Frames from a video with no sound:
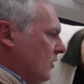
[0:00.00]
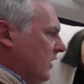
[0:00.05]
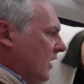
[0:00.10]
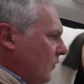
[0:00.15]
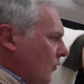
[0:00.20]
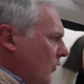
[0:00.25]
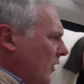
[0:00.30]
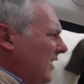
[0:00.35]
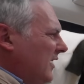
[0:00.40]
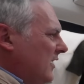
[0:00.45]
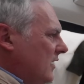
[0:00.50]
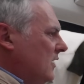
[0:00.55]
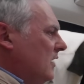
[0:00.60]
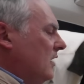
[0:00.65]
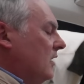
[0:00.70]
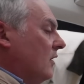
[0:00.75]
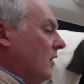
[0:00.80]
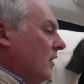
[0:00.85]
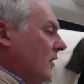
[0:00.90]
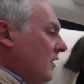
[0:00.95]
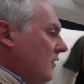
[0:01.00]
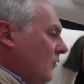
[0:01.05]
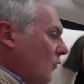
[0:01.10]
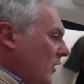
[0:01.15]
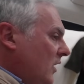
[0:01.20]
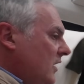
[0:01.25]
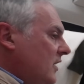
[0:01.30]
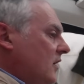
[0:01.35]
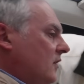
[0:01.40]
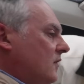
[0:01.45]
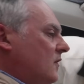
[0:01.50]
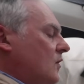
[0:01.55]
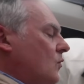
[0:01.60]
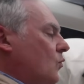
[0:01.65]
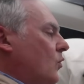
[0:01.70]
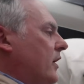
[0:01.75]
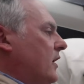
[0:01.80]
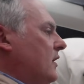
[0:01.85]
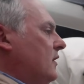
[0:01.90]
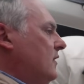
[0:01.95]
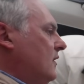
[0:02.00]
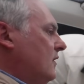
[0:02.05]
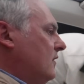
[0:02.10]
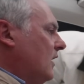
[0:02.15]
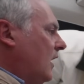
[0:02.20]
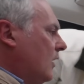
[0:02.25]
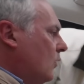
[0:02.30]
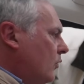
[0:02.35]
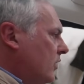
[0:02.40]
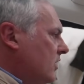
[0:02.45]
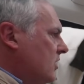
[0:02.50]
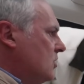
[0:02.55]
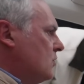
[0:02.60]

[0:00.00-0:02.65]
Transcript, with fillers: you can really, in a really easy way, decide which